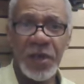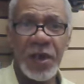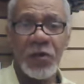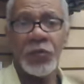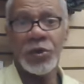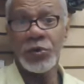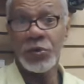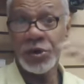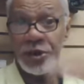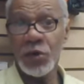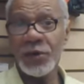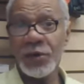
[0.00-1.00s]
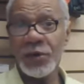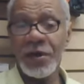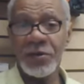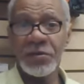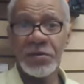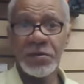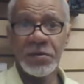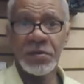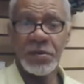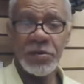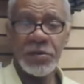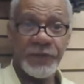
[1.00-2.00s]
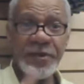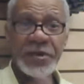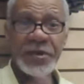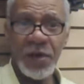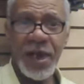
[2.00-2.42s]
And when you slow down your physical